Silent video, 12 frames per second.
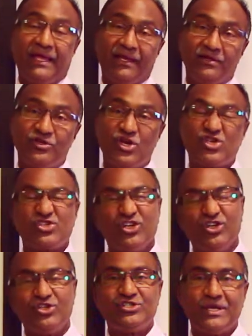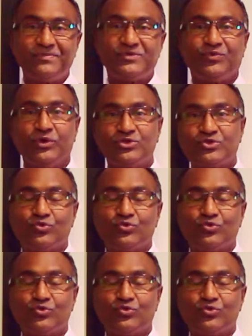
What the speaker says: and certain tips for